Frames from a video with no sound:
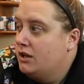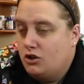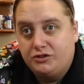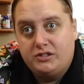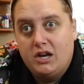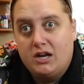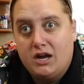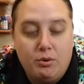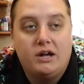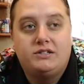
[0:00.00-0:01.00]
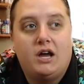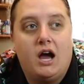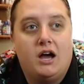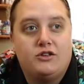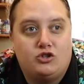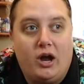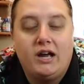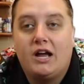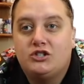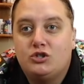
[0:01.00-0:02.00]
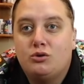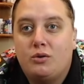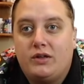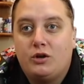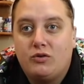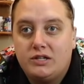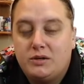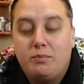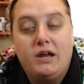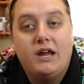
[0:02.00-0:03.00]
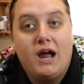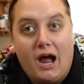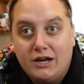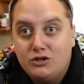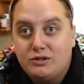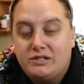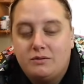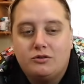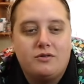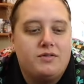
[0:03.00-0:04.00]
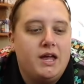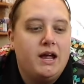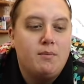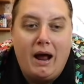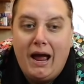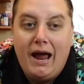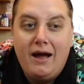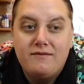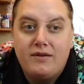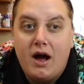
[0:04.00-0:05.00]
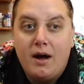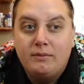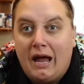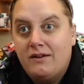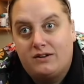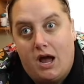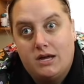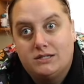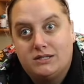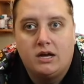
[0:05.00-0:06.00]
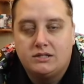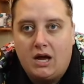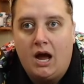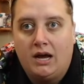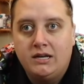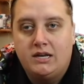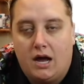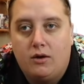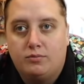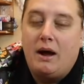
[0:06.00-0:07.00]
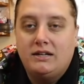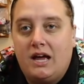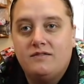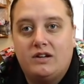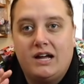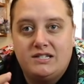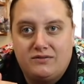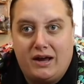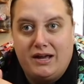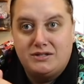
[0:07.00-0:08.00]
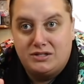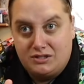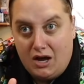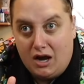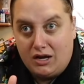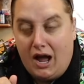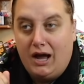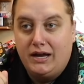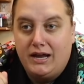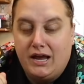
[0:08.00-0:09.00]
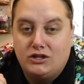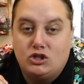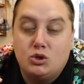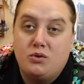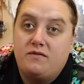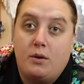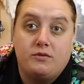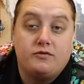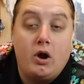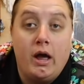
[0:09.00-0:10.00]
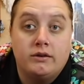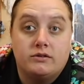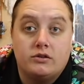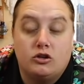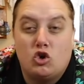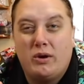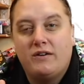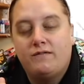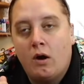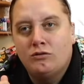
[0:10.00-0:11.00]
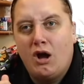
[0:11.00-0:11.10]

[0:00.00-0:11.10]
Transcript: You'll see. But uh, the Try Guys do it without a recipe. I do a similar thing, but I have um, lifelines because I need help. My lifelines, if I get stuck, I get to phone a friend, a little quick phone